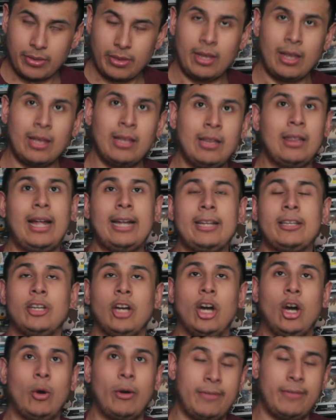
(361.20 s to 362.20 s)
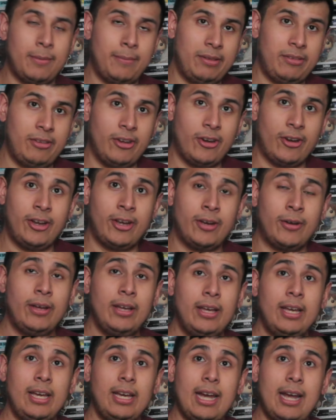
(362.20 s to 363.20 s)
let go of the material.
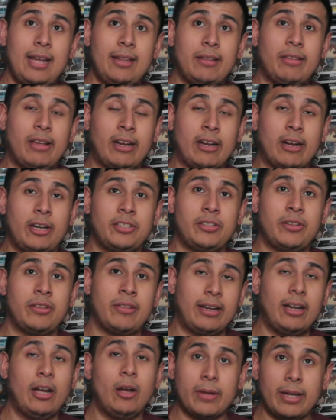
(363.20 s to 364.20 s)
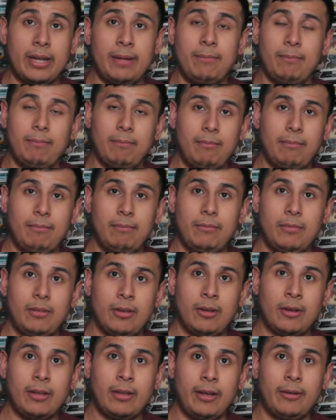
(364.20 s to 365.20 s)
And the psychiatrist is like, okay,
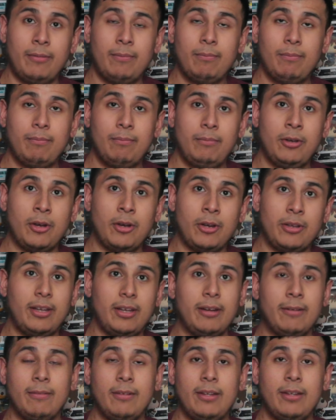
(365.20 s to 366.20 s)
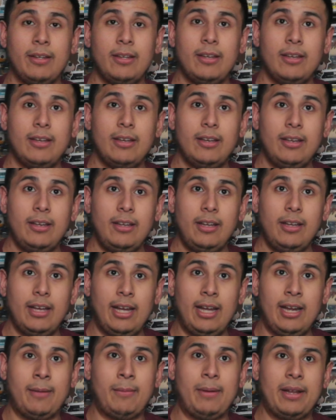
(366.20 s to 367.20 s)
you're cleared, you're good to go.
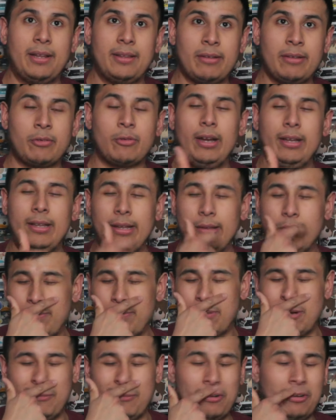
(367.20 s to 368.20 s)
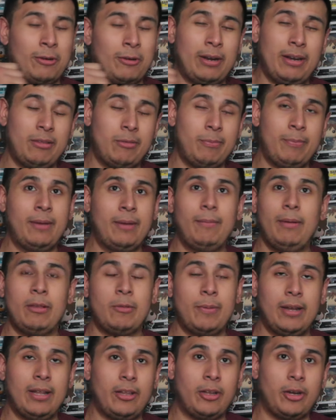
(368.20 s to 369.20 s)
And I'm like, that's great, that's perfectly great. It's
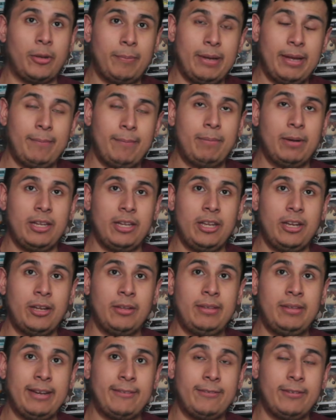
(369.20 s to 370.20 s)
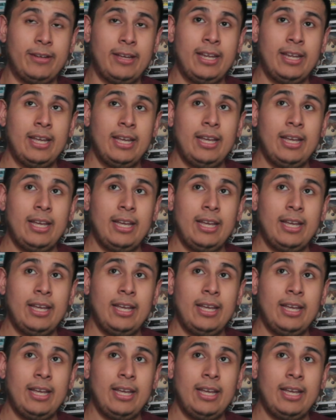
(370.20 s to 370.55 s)
been a little bit, but you know, thankfully